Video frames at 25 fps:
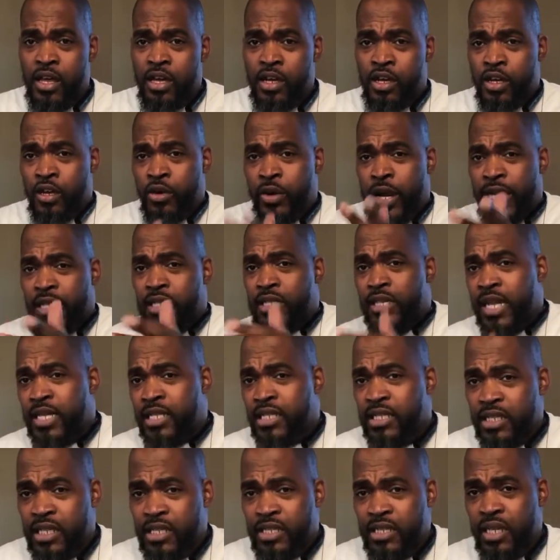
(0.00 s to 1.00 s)

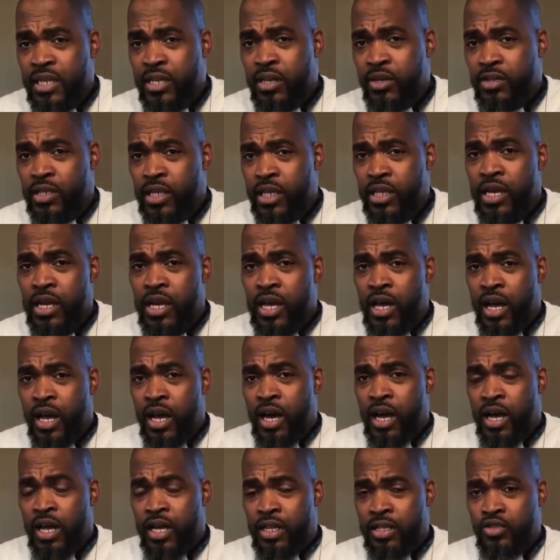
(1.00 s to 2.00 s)
Congratulations to Tilden.
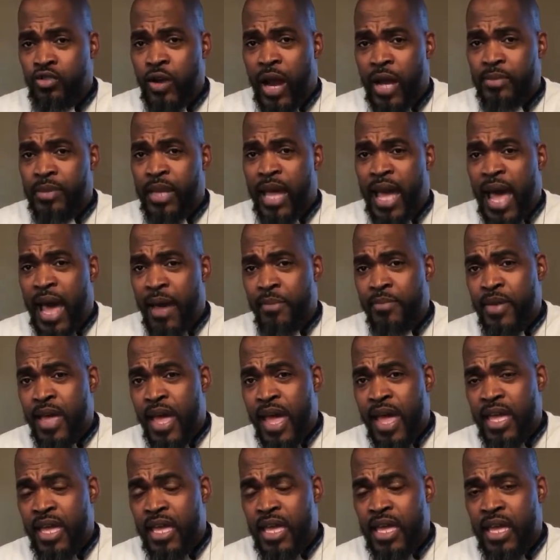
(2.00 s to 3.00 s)
Dropped the
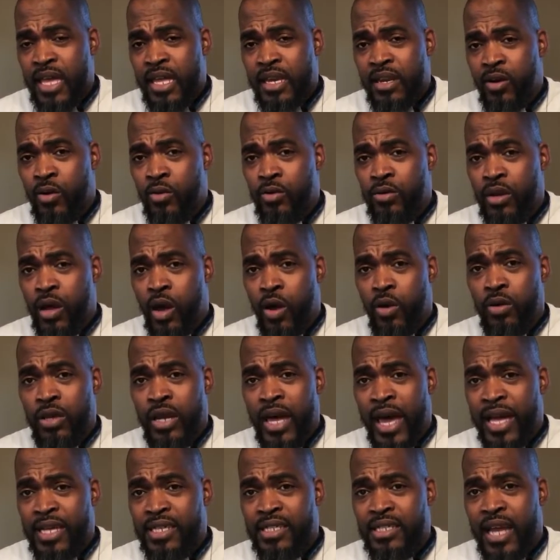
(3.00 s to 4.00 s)
IBA in on
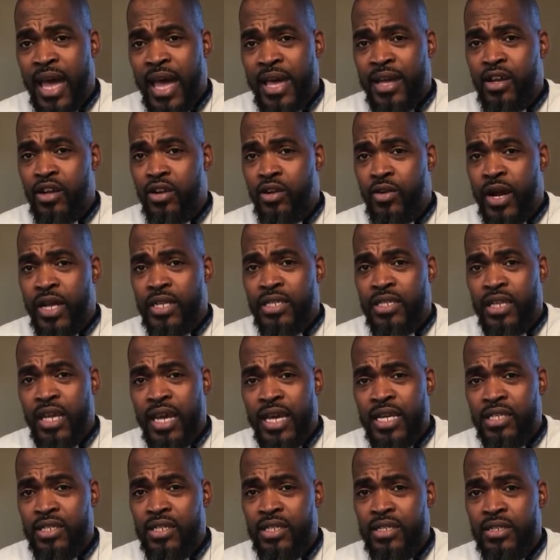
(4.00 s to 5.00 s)
last night.
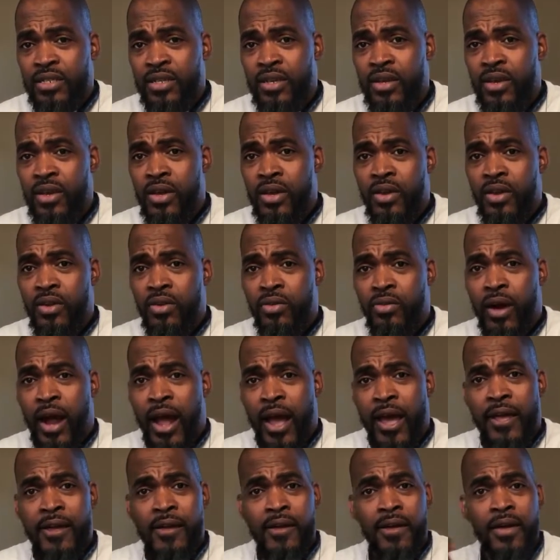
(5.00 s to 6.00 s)
Congratulations,
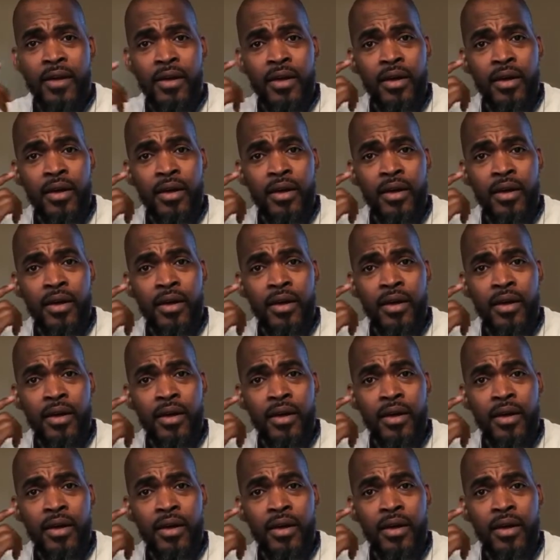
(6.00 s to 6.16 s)
right?